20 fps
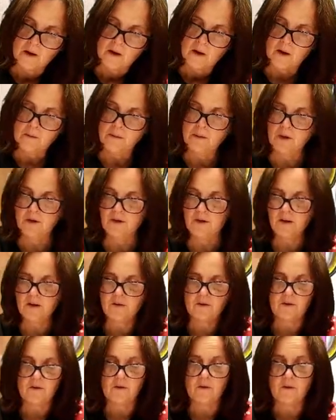I mean, I
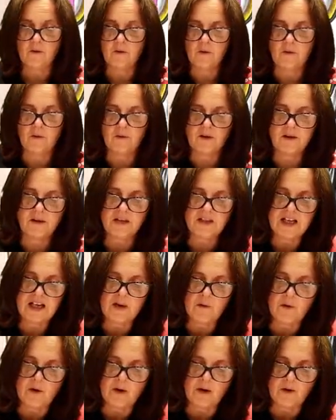think this is
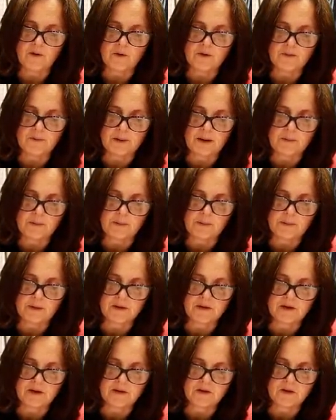how I always paper piece,
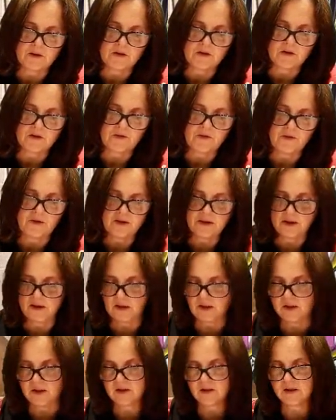because I just find it
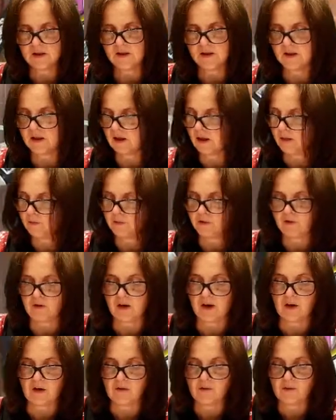easier to keep track
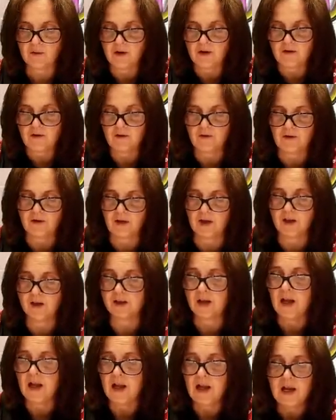of where everything is.
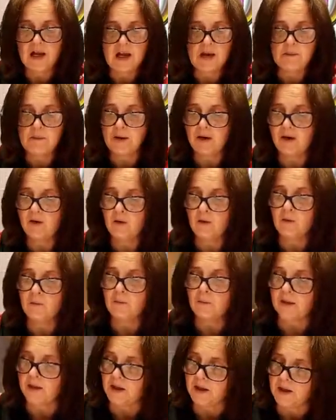It may not
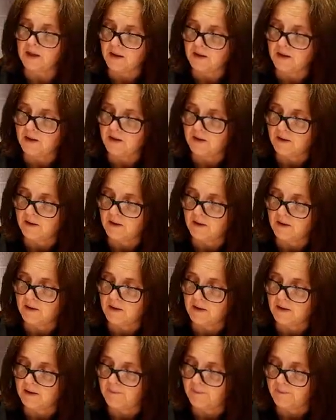be
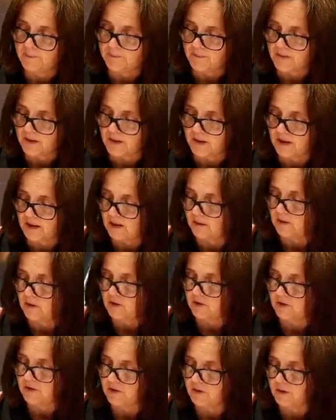how
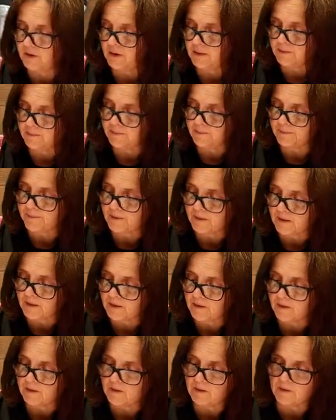you do it.
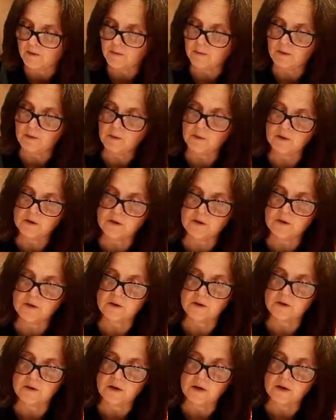You might want
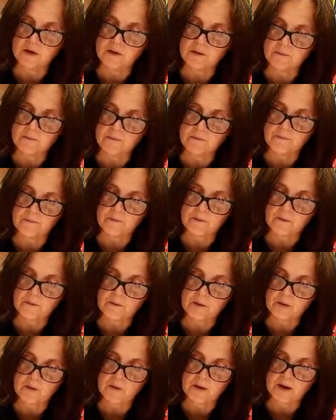be
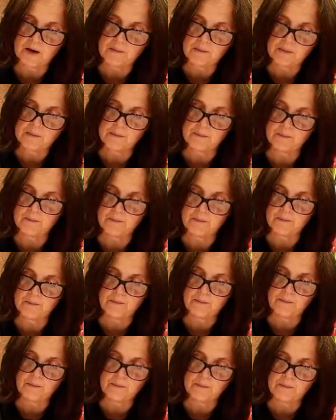quite happy
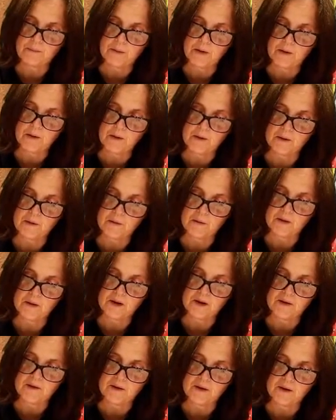poking them all
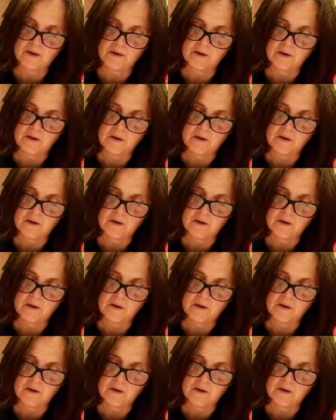out and then